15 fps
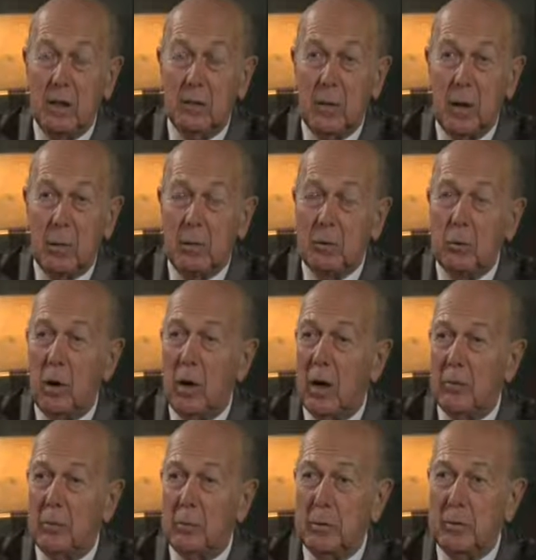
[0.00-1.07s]
So I went to
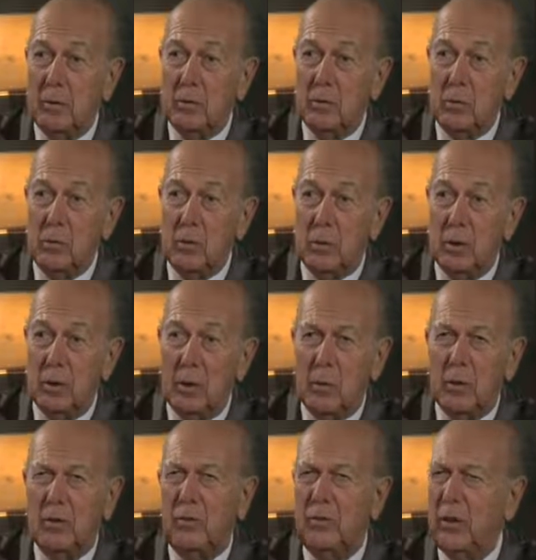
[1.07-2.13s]
Harvard Business School, and I
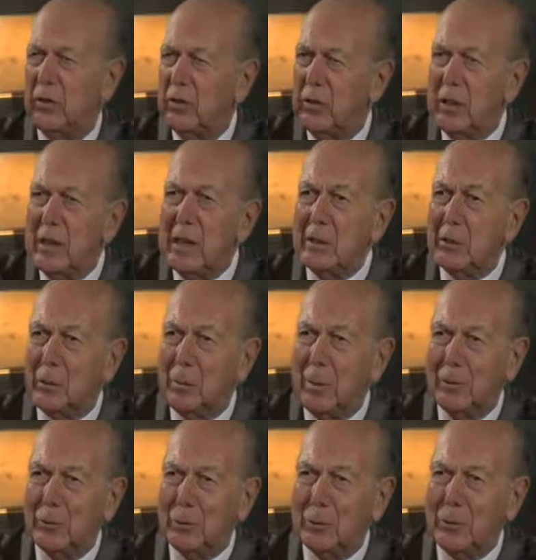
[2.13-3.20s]
was fascinated
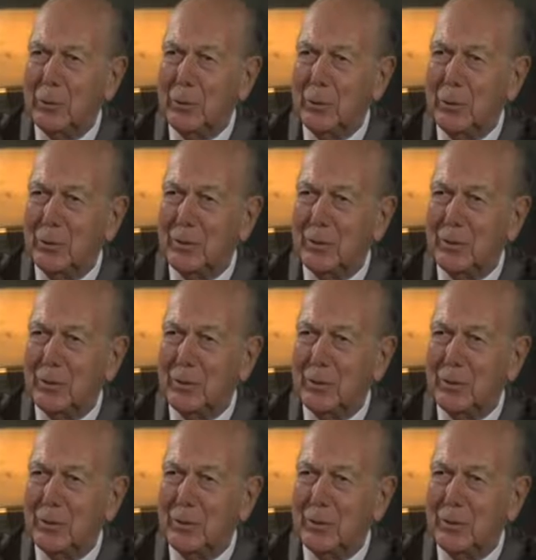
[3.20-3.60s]
by the school,